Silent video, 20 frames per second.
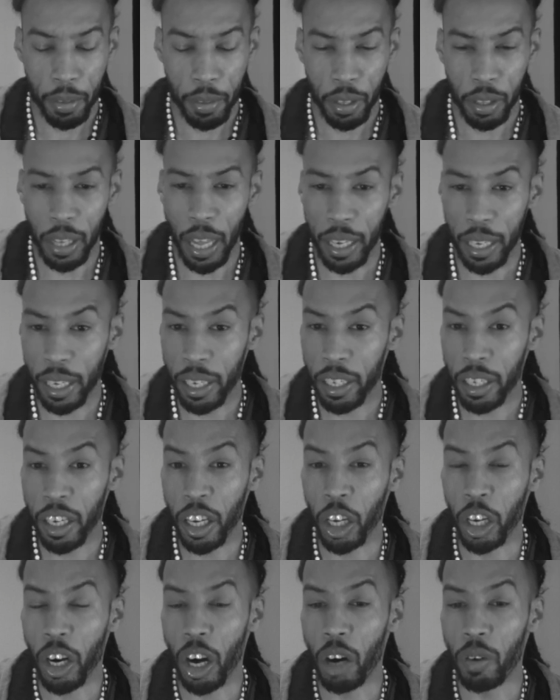like in an
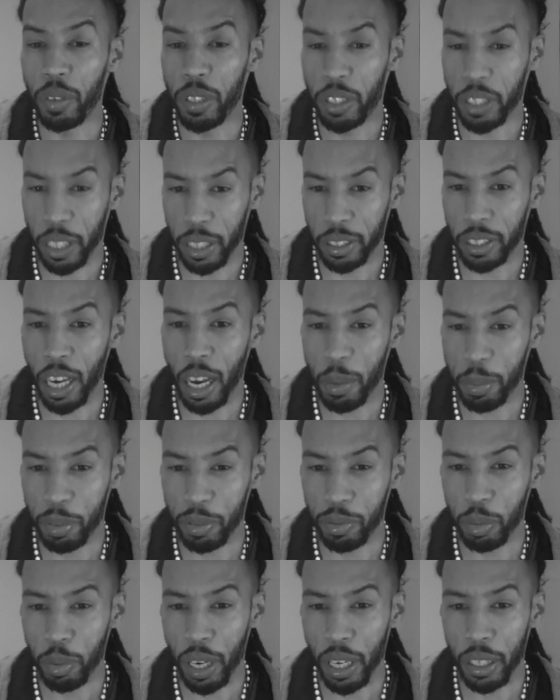encouraging type of
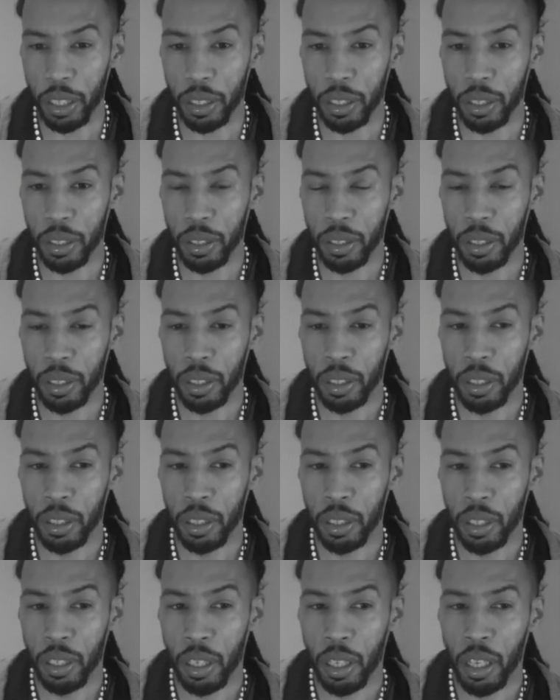way
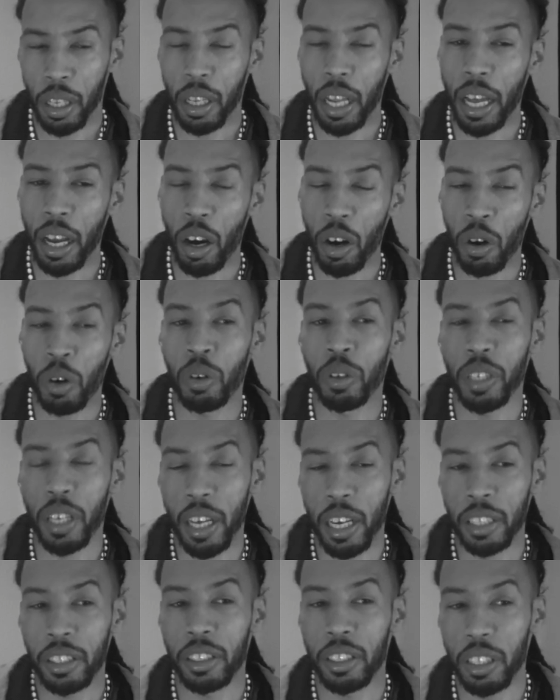like oh yeah i
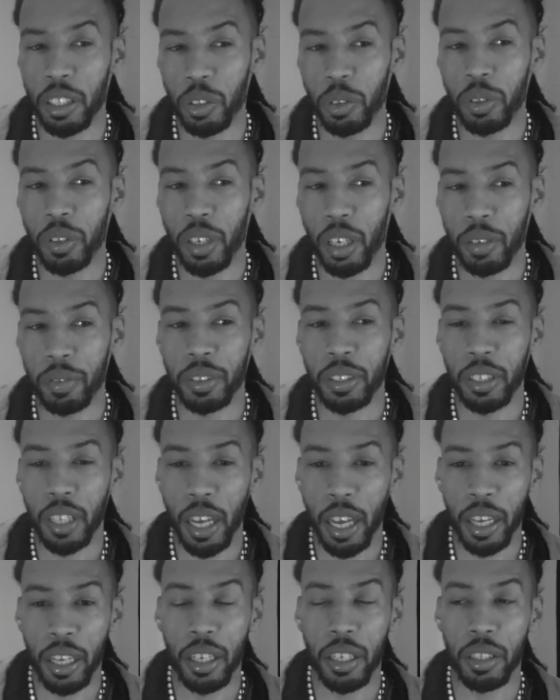seen you the other
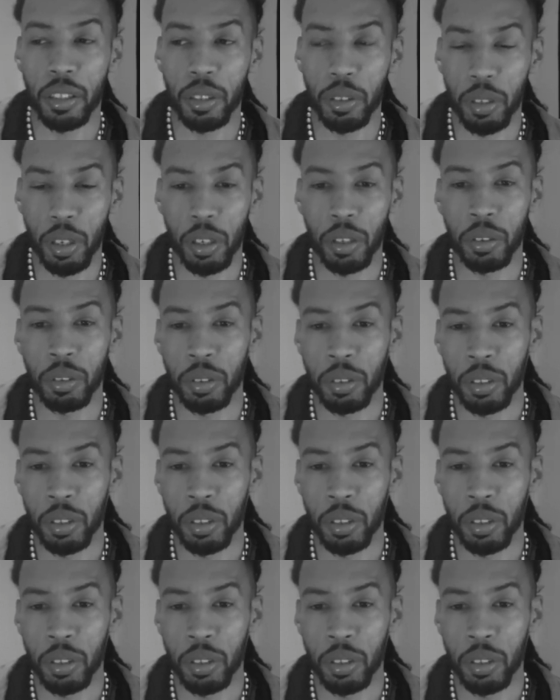day and you know